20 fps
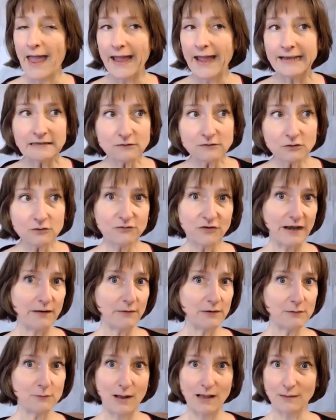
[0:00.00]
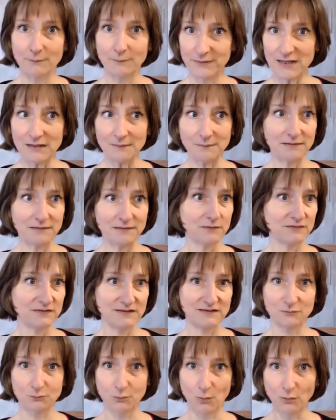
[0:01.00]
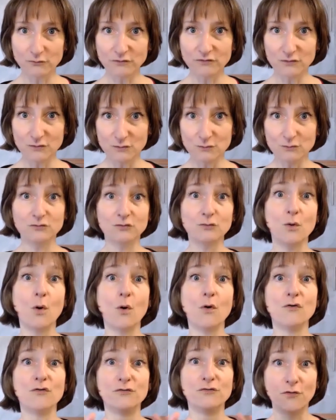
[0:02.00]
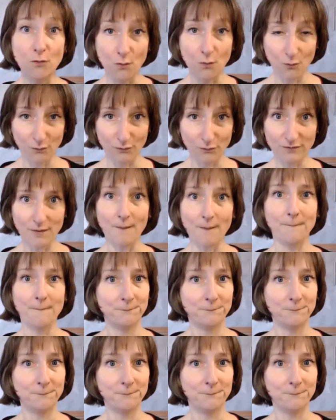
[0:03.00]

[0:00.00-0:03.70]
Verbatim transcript: And it could very well be because it wants you to avoid